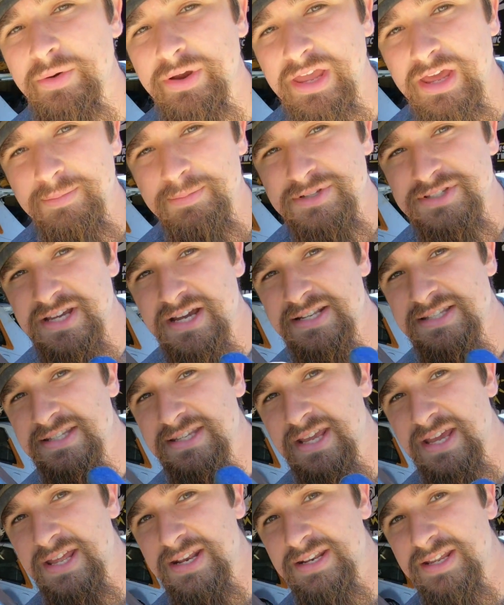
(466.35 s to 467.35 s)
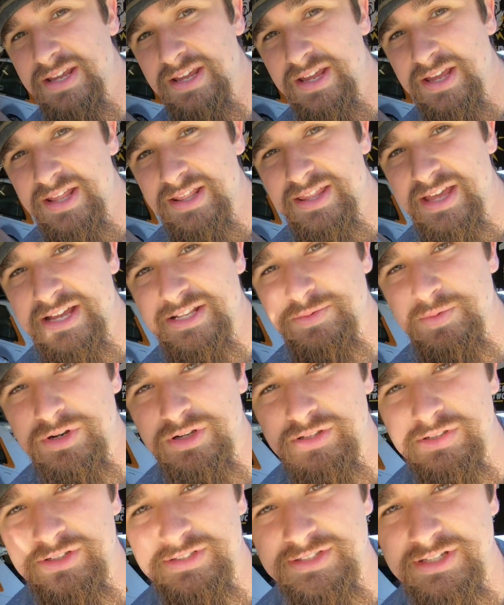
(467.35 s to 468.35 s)
again, besides the end, that's what
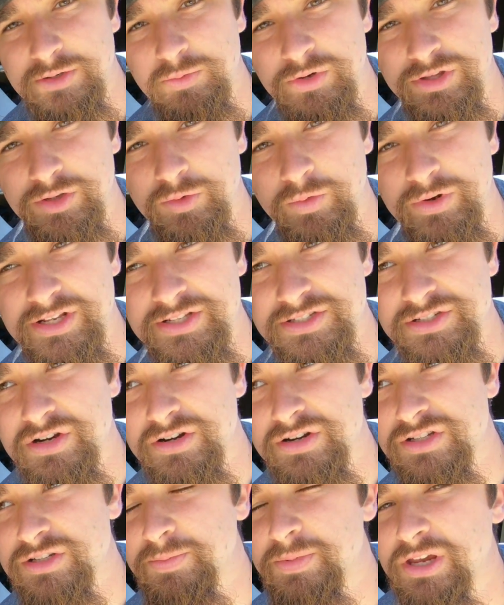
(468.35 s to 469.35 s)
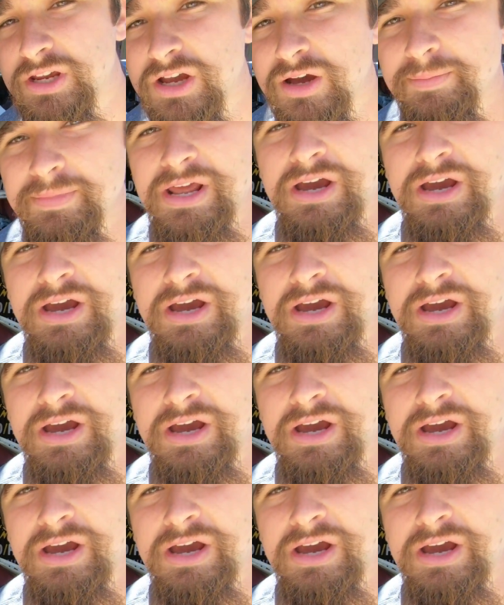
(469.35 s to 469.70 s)
it looks like when the wind started to pick up.